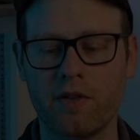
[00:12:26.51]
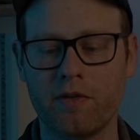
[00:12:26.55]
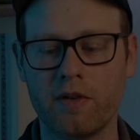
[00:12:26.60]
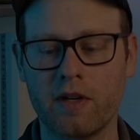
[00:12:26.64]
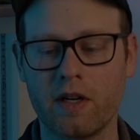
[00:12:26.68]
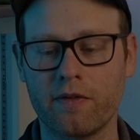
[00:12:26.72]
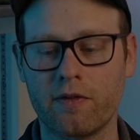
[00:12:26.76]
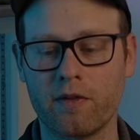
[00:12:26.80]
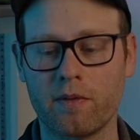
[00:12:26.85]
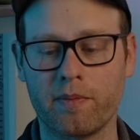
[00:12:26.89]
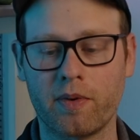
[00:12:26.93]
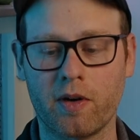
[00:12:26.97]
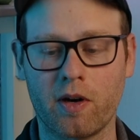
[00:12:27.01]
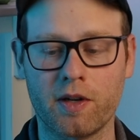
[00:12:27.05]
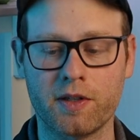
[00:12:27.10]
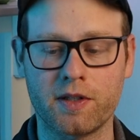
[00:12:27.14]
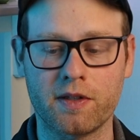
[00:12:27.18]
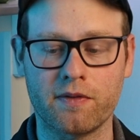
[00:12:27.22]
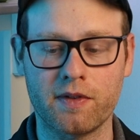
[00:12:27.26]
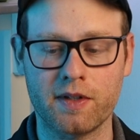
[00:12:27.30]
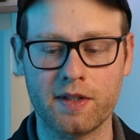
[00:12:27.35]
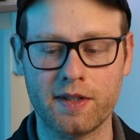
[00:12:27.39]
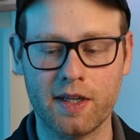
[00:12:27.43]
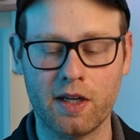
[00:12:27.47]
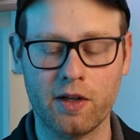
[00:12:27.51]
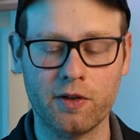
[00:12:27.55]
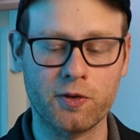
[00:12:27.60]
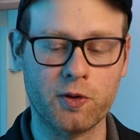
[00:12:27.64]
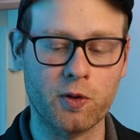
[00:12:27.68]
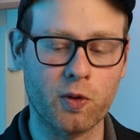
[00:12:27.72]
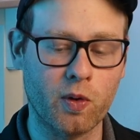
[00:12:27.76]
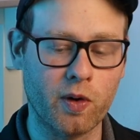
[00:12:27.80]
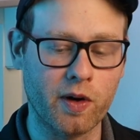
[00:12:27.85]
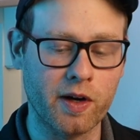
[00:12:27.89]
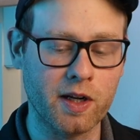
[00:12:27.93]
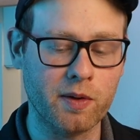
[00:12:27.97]
are three different parts of the
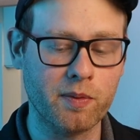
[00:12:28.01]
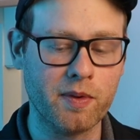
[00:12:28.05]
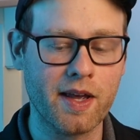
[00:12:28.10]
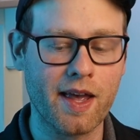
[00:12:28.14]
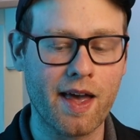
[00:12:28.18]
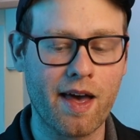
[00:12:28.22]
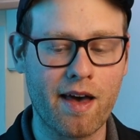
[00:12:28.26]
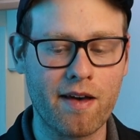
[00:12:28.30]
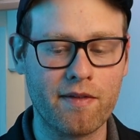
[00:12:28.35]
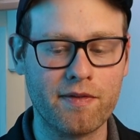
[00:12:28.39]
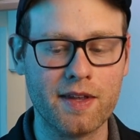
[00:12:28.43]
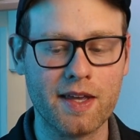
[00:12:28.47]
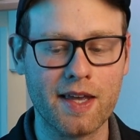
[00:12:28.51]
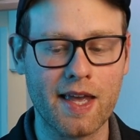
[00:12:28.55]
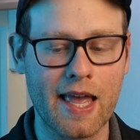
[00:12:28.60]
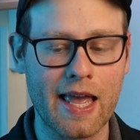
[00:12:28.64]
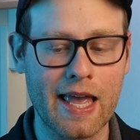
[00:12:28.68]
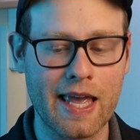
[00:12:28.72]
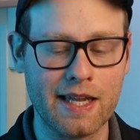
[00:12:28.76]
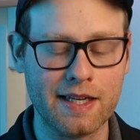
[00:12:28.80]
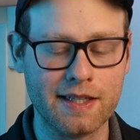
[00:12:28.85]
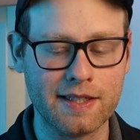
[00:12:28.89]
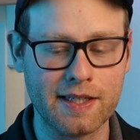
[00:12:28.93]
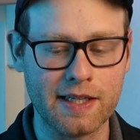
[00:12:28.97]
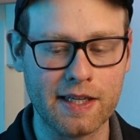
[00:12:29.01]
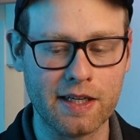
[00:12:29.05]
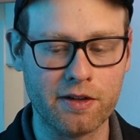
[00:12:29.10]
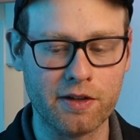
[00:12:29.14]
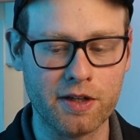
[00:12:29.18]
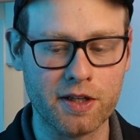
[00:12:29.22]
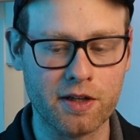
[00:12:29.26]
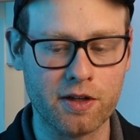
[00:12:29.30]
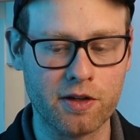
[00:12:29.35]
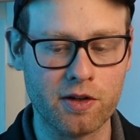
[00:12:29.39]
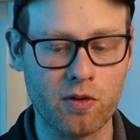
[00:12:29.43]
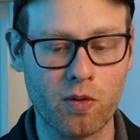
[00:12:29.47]
deltoid. We have the
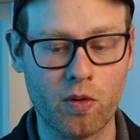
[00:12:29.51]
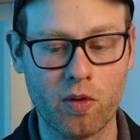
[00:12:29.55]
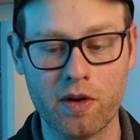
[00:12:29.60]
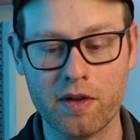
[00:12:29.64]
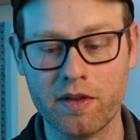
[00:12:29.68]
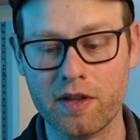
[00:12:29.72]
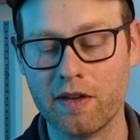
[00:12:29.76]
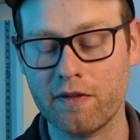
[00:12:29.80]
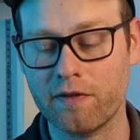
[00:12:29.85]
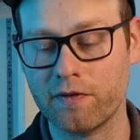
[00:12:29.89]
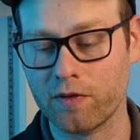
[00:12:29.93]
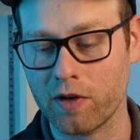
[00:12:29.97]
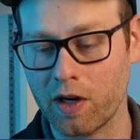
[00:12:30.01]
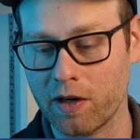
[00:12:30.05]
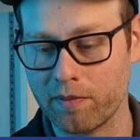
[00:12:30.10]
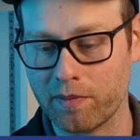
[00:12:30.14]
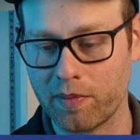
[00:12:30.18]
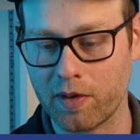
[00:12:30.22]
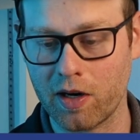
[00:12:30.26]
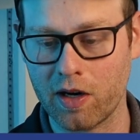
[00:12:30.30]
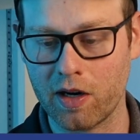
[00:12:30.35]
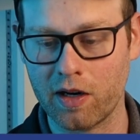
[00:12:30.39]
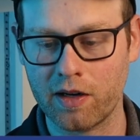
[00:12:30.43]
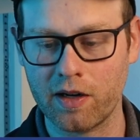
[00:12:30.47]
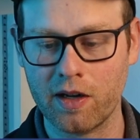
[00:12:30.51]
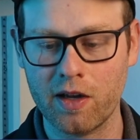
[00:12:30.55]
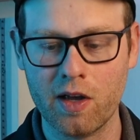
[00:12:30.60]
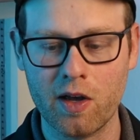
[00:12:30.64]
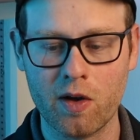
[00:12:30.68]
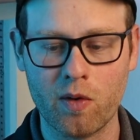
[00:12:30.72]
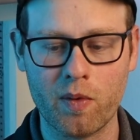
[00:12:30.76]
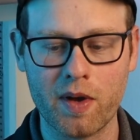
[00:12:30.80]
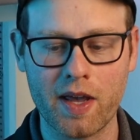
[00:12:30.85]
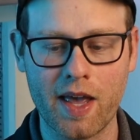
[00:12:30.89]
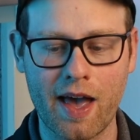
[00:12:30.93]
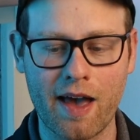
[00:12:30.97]
anterior or the front part.
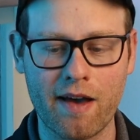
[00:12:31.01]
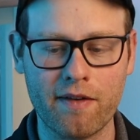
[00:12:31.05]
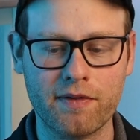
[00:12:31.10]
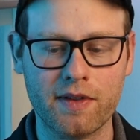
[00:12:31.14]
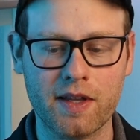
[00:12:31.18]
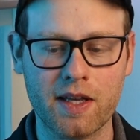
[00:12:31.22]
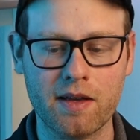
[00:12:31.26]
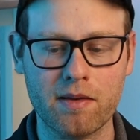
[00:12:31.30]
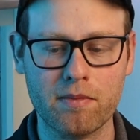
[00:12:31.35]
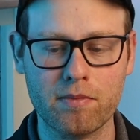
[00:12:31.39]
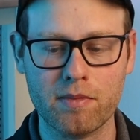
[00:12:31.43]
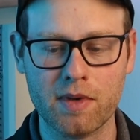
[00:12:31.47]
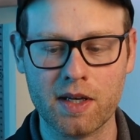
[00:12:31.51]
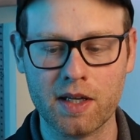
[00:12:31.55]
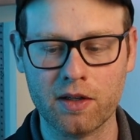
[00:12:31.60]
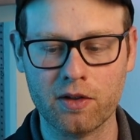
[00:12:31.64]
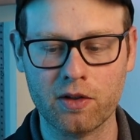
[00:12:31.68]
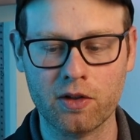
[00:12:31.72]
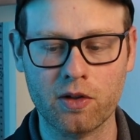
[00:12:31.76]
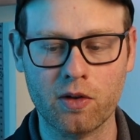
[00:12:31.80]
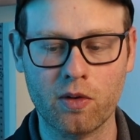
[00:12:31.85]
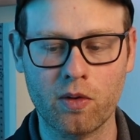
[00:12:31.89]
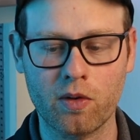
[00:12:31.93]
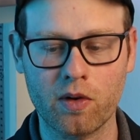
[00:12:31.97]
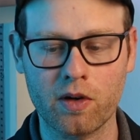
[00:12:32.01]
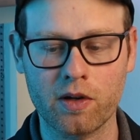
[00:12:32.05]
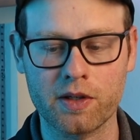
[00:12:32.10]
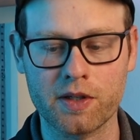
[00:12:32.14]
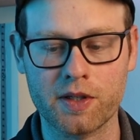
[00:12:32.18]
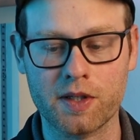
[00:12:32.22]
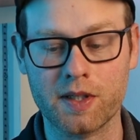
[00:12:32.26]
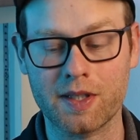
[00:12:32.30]
We have the middle or